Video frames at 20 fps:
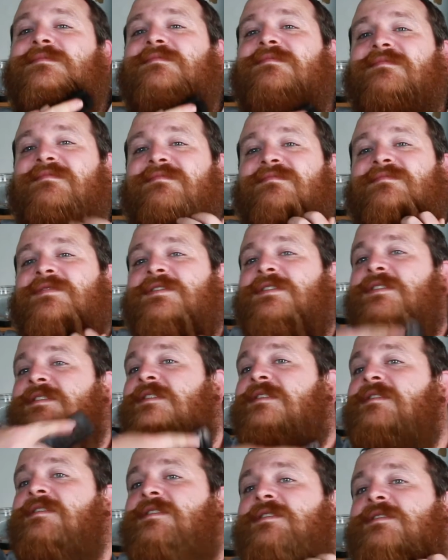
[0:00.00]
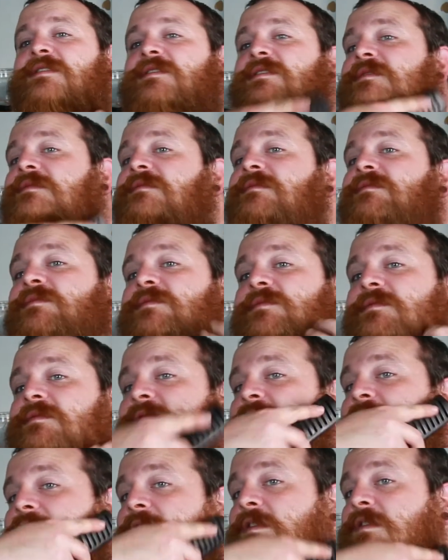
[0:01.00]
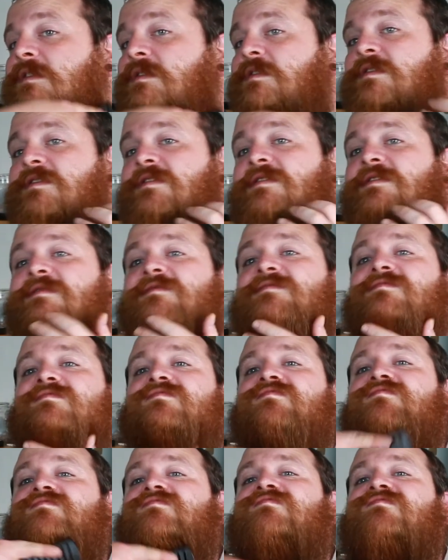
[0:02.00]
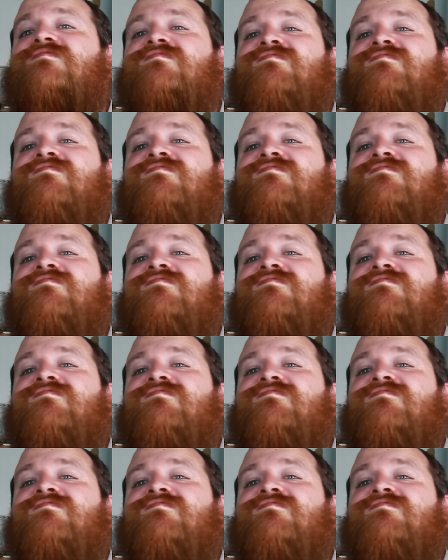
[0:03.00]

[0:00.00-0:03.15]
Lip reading: Nothing is said.